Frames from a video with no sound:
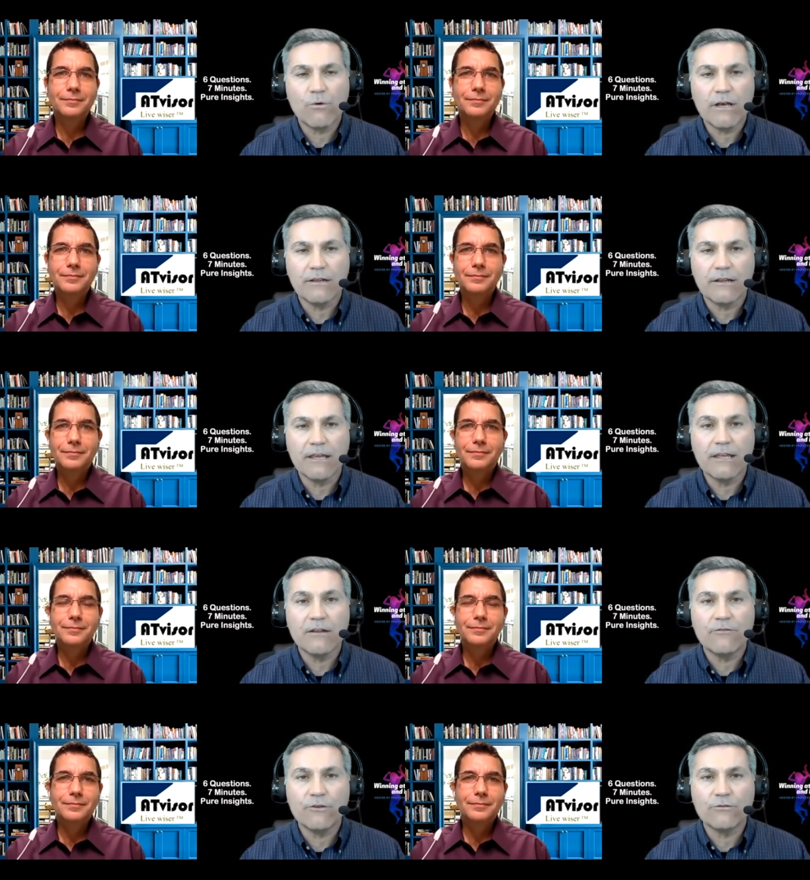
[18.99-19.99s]
Speaker 1: one
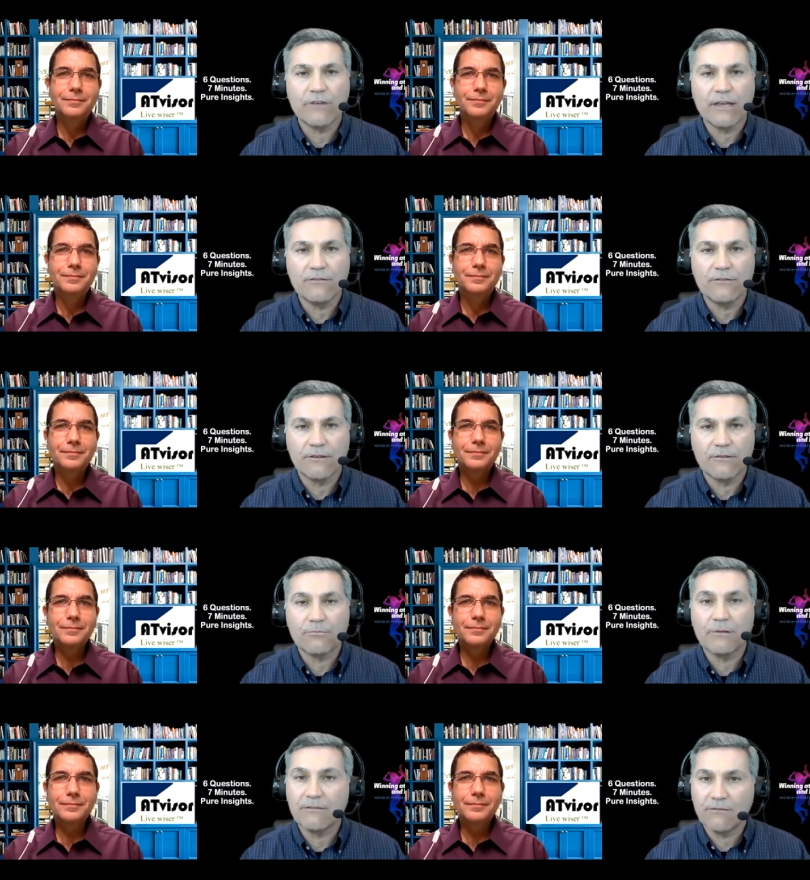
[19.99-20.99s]
in a few
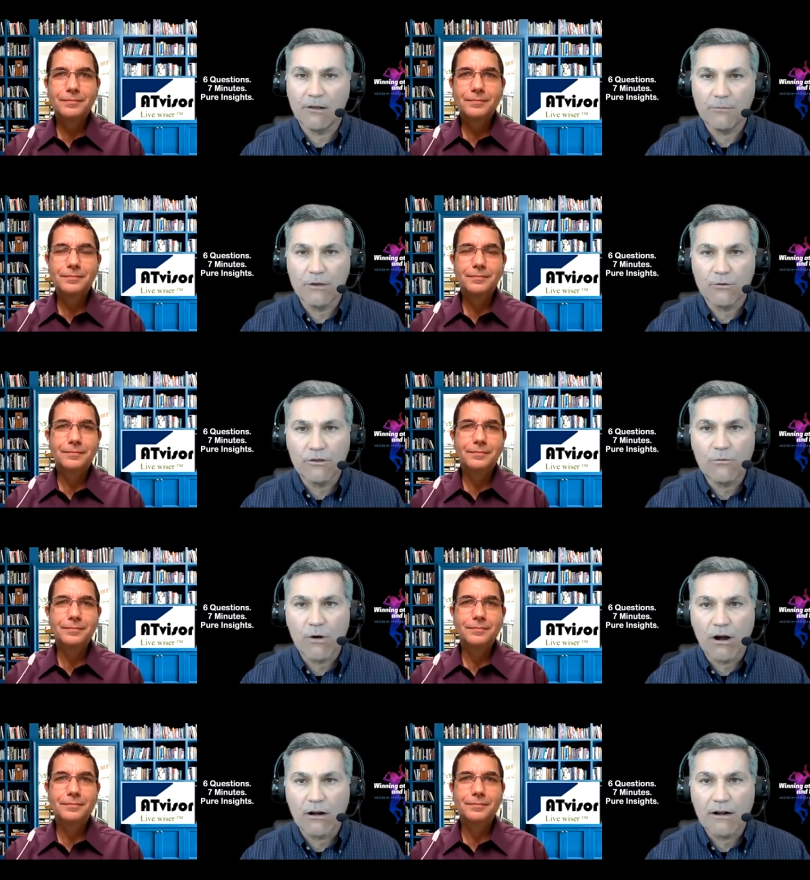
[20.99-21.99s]
sentences, please tell me who
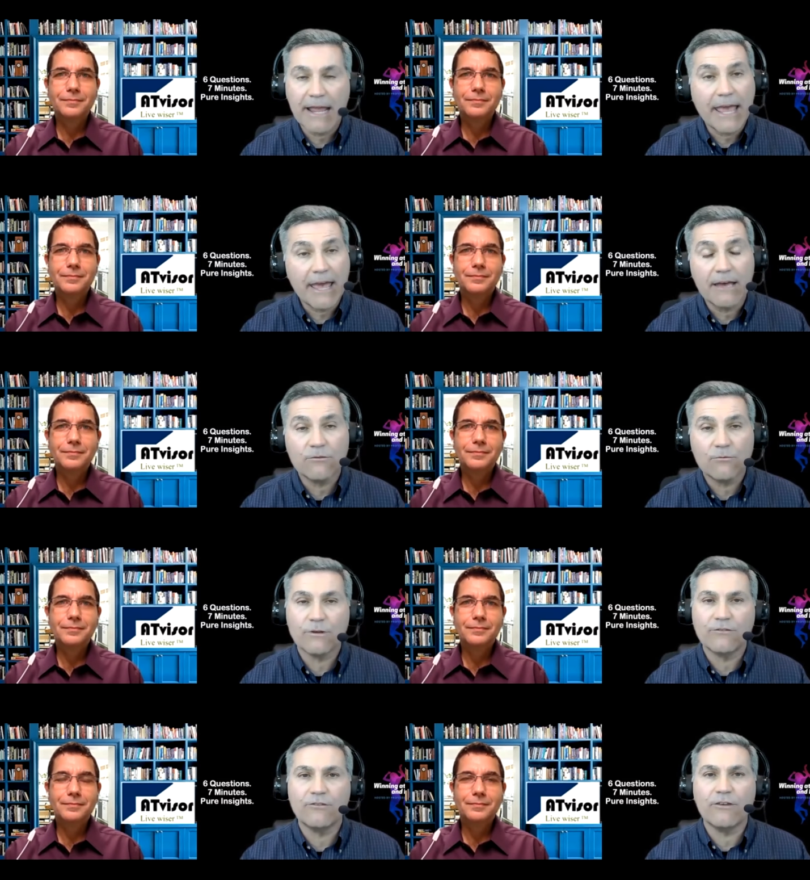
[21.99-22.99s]
you are and
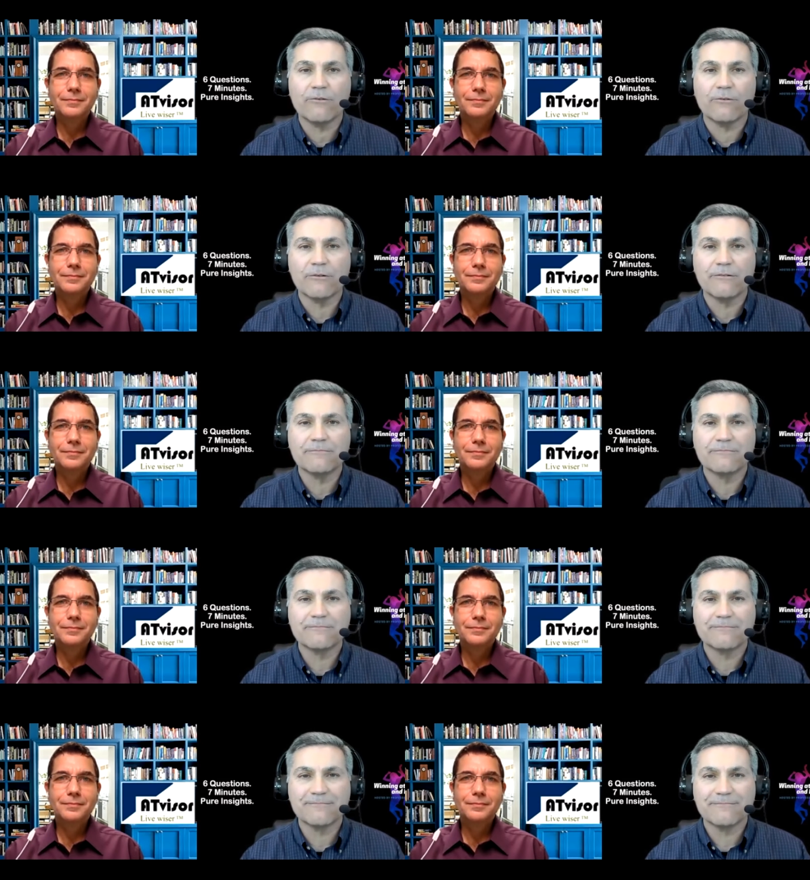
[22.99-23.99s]
what you do.
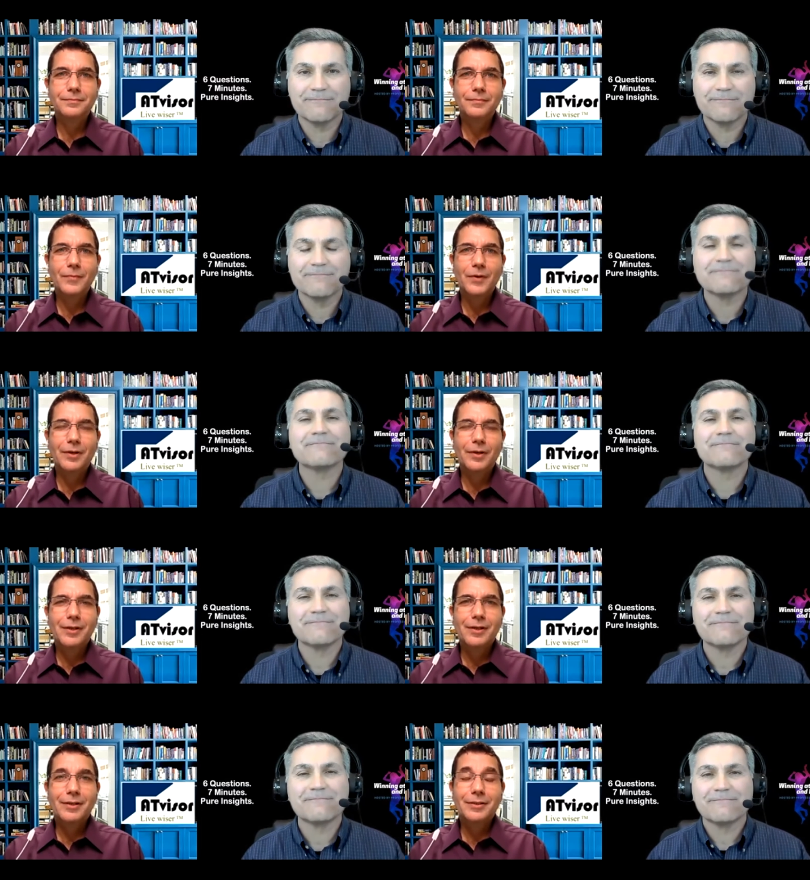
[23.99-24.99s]

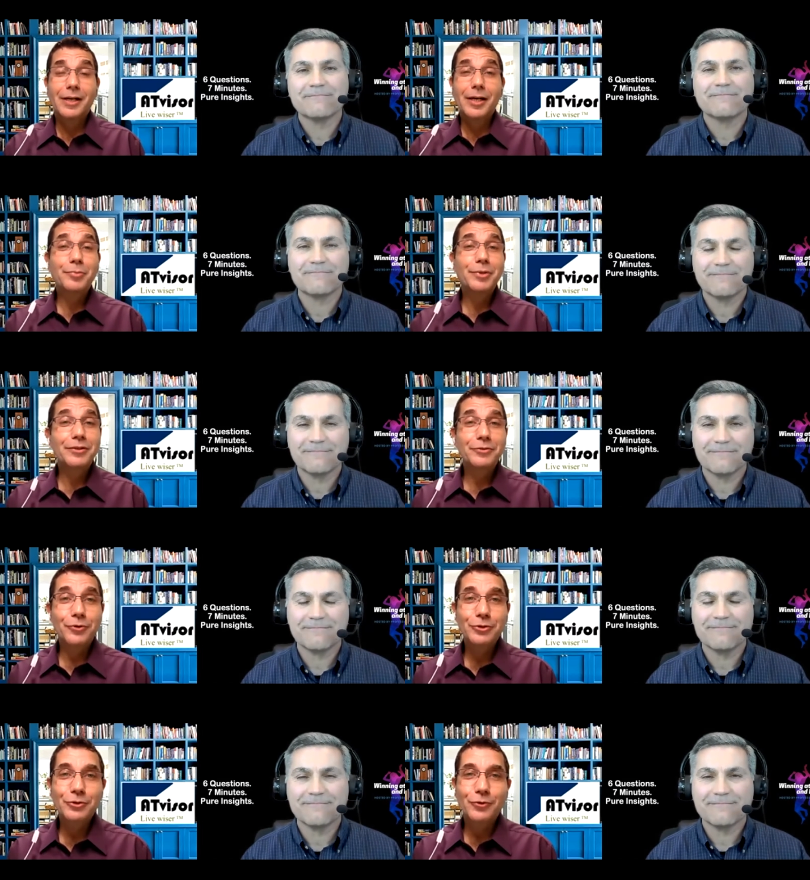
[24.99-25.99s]
Speaker 2: Yeah, hi, Pete.
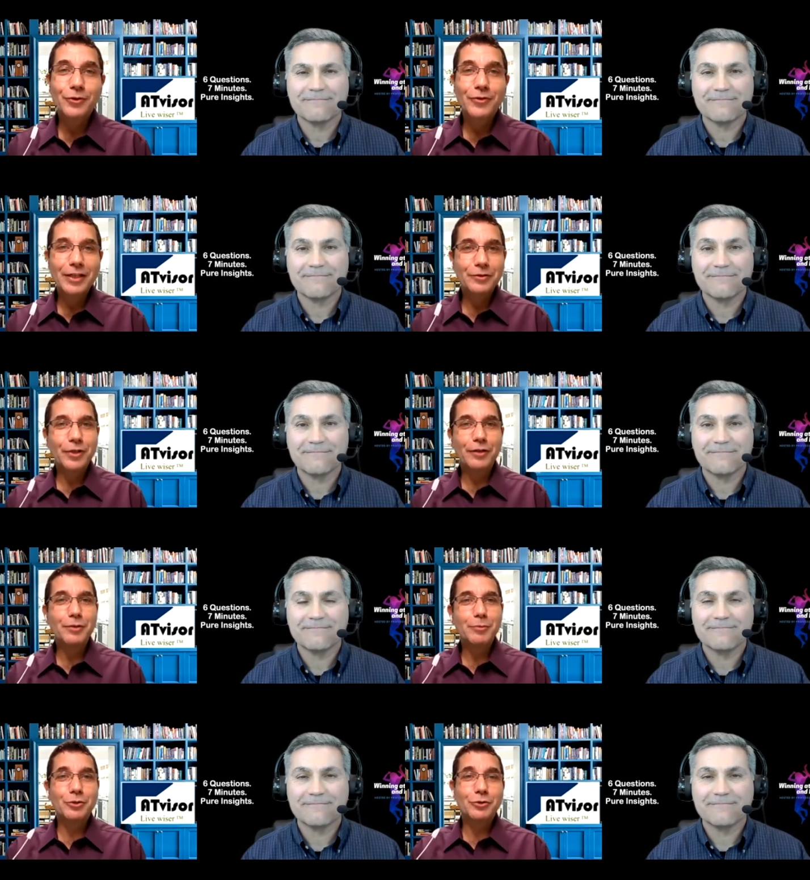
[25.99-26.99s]
First of all, thanks for having
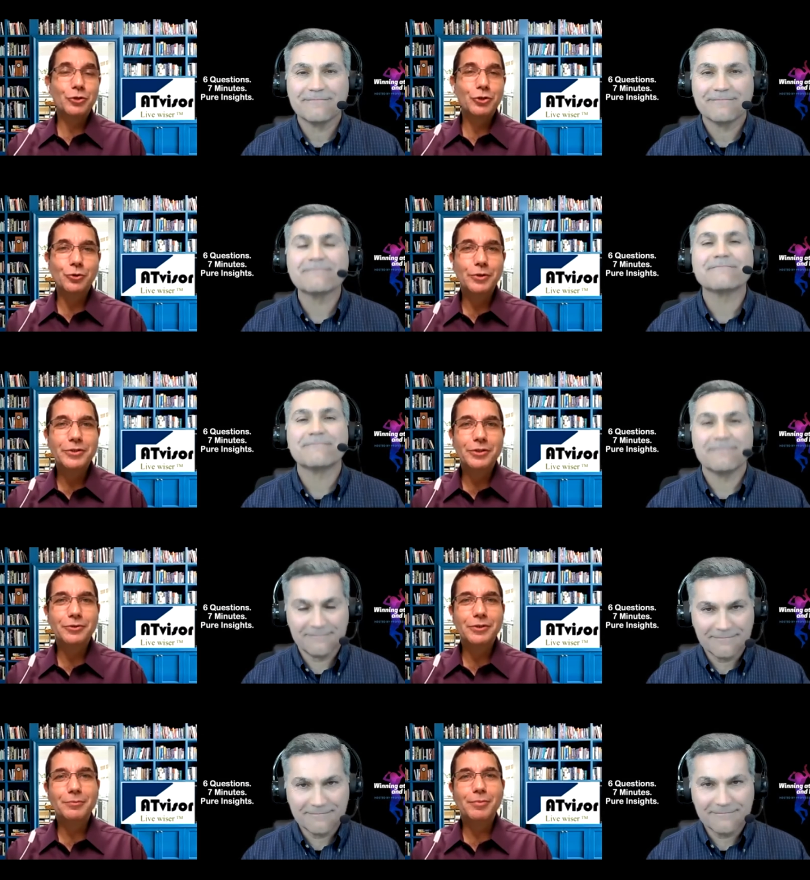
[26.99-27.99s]
me on your show. It's a
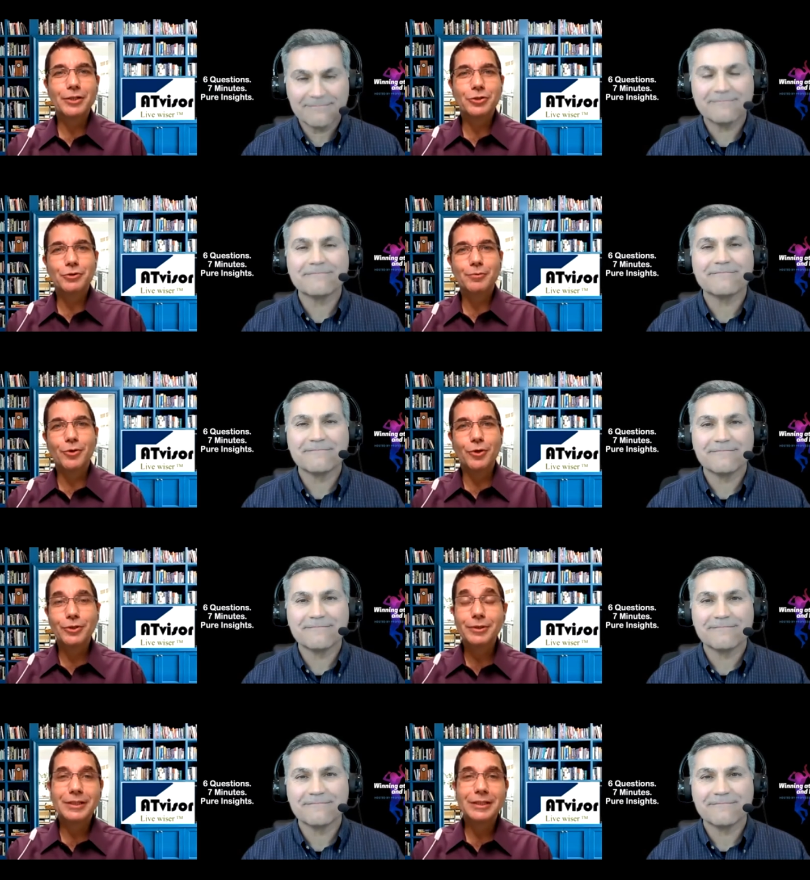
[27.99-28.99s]
real pleasurable
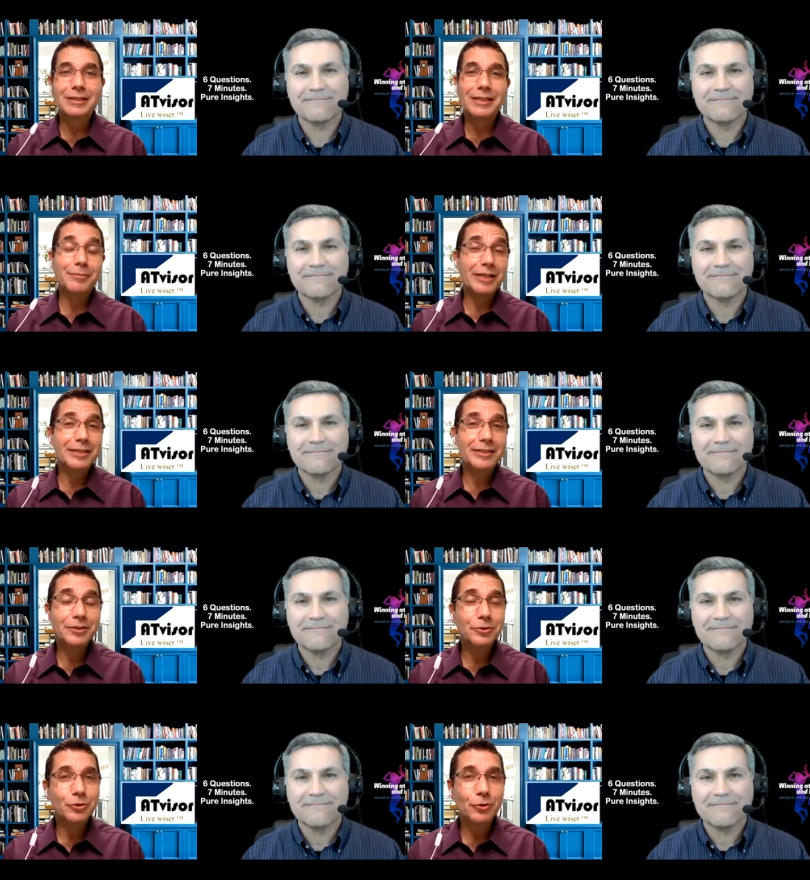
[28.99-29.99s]
honor. Uh, I'm
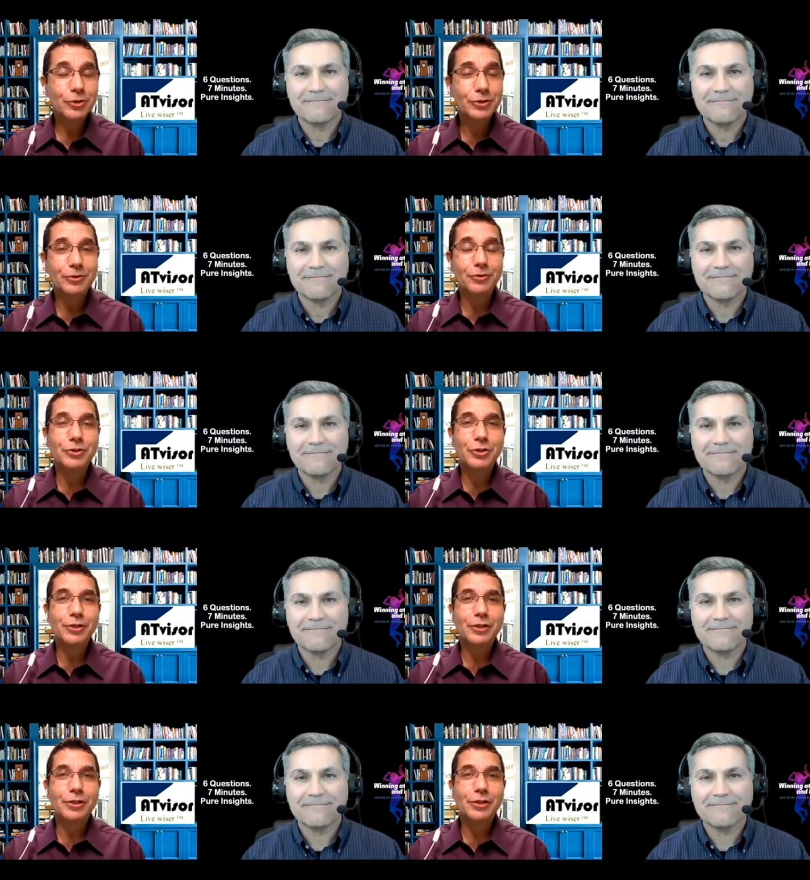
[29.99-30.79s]
Alexander Trost, originally